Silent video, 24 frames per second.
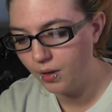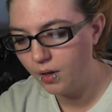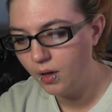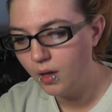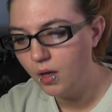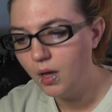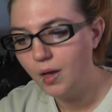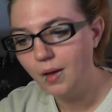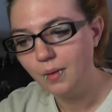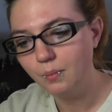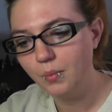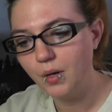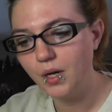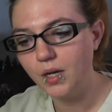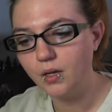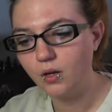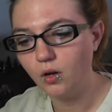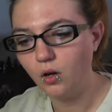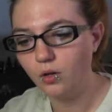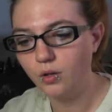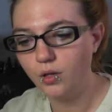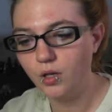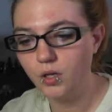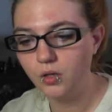But all
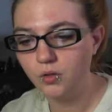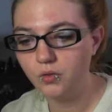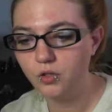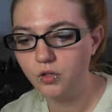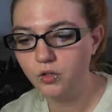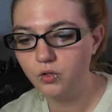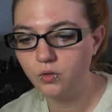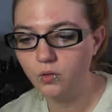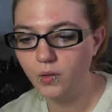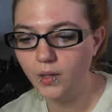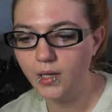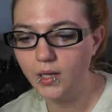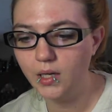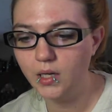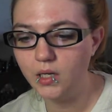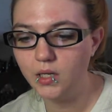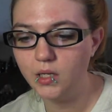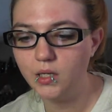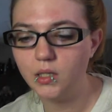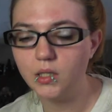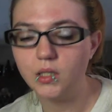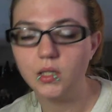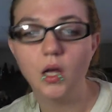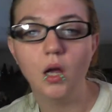you do is
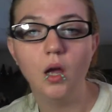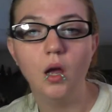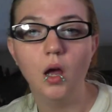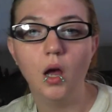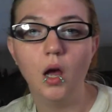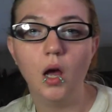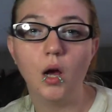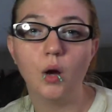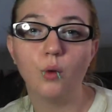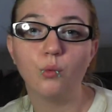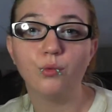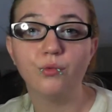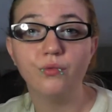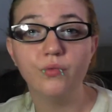review